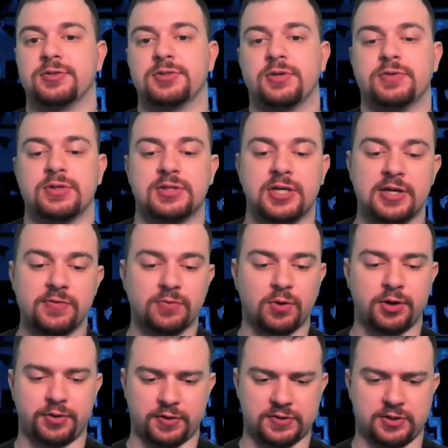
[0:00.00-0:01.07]
So instead of
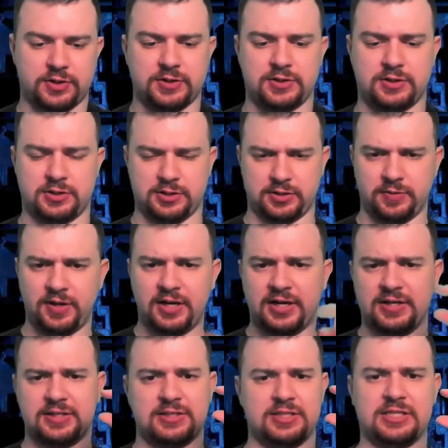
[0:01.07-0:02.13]
running this against a
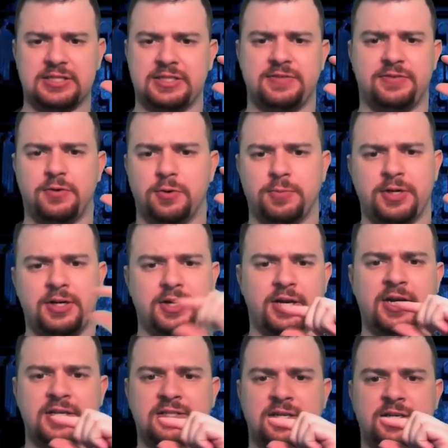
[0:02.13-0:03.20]
64-bit
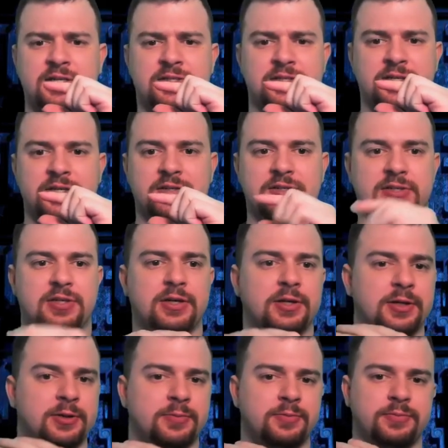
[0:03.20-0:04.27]

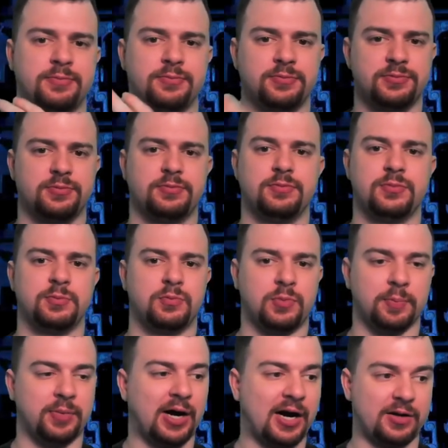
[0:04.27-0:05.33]
x86
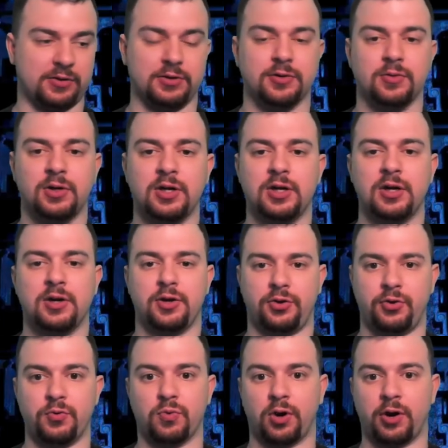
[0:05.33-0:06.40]
compiler,
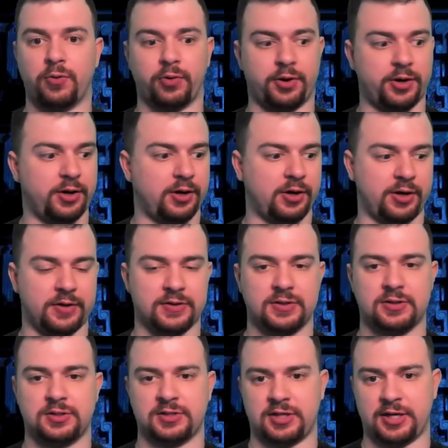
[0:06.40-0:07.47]
you run, run it
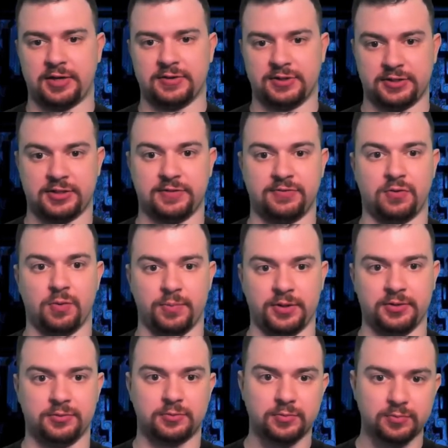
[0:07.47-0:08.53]
against, say, a 64-bit